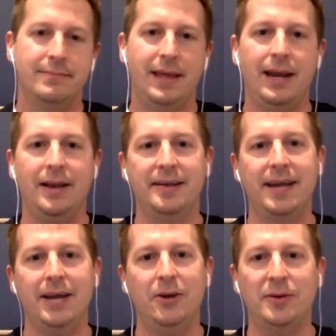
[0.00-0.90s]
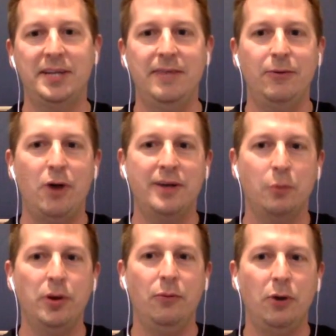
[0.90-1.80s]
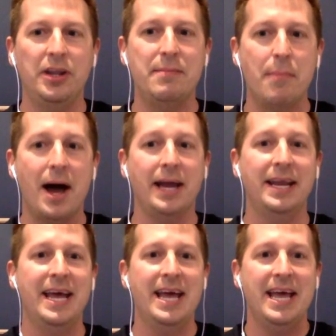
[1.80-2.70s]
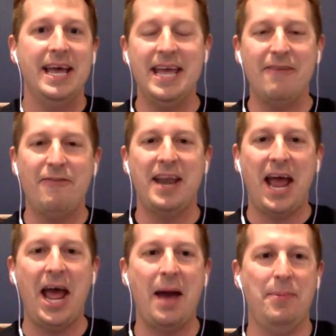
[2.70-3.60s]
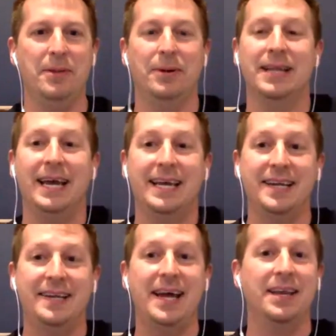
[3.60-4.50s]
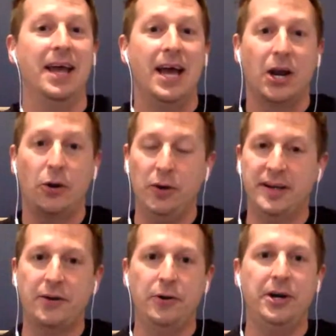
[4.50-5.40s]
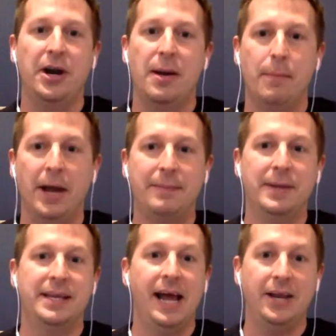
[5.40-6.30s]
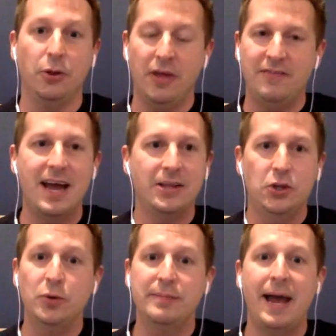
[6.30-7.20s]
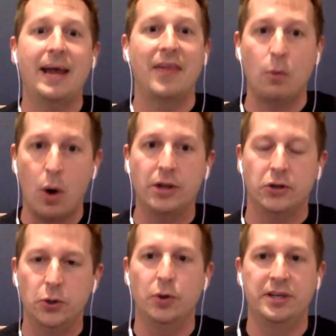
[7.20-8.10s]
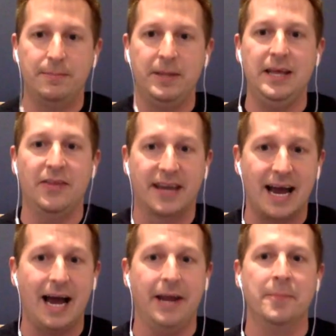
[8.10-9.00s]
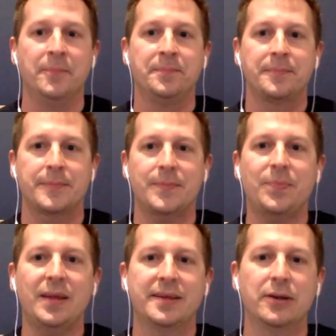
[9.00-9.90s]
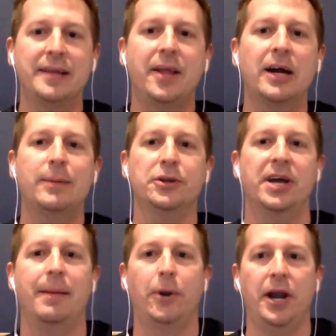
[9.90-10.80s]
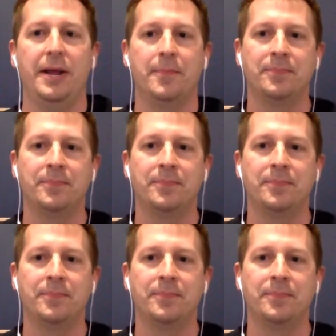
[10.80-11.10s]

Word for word: And on a side note, Stephen Ross wouldn't really mind if it happened. But like I said, Chris Grier, Mike McDaniel, they've got Tua's back. They want Tua to be the guy. So let's talk about Tom Brady.